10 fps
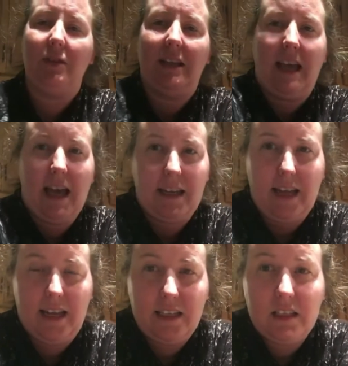really had
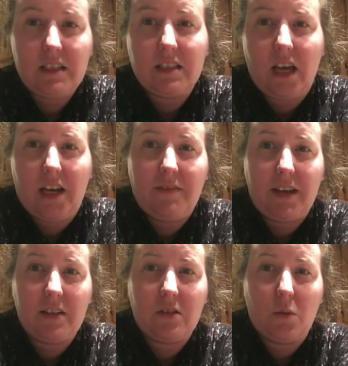any side
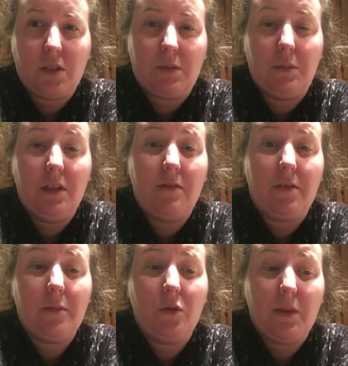effects, so to speak,
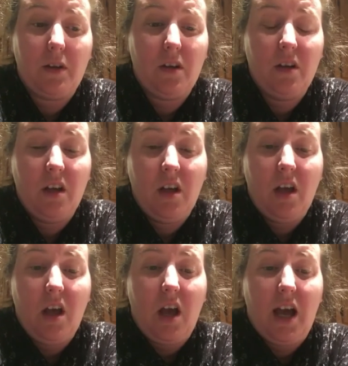from Humira.
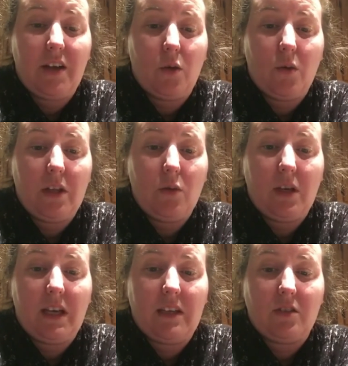I know that you
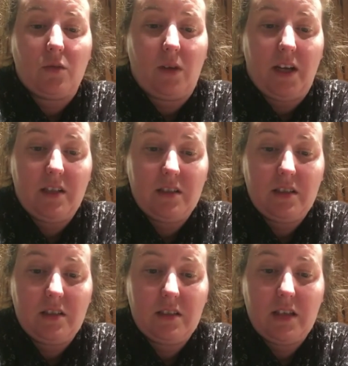can get
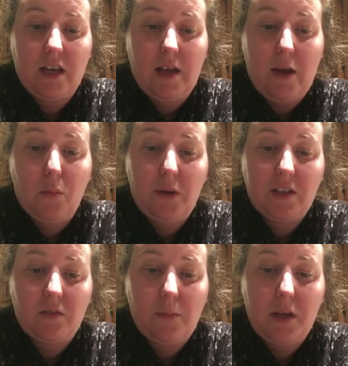psoriasis
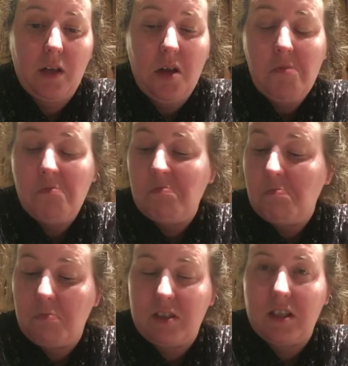outbreaks from it.
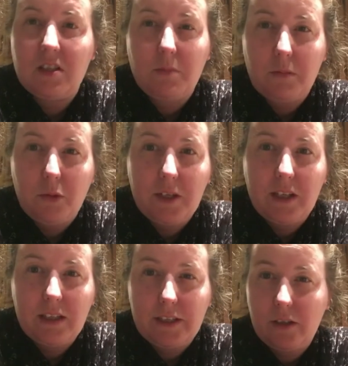Skin's been pretty
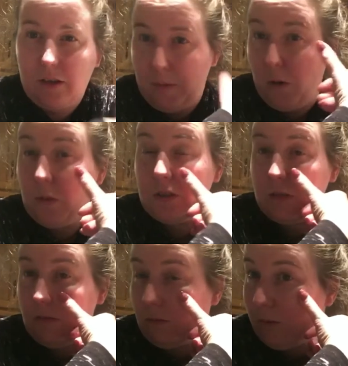clear. I'm always
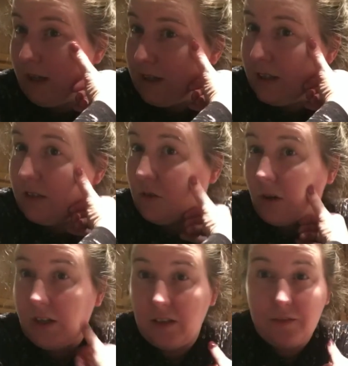red and
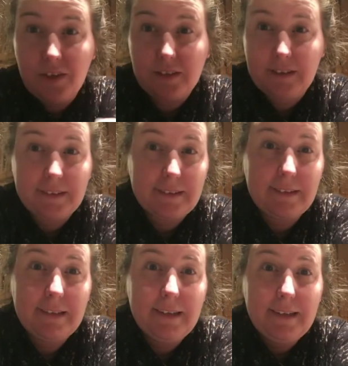dry in the face. That's
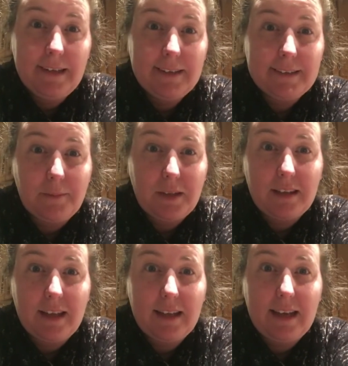something
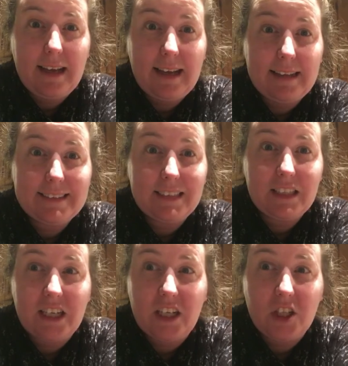that hasn't
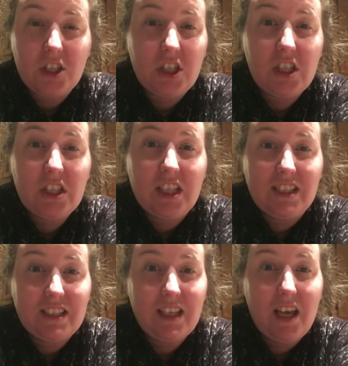changed
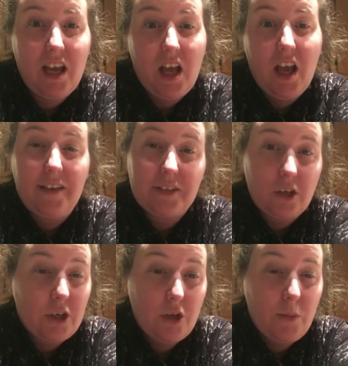since I've
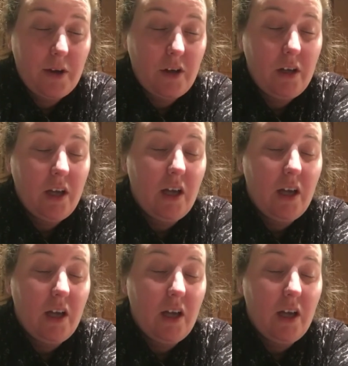started Humira.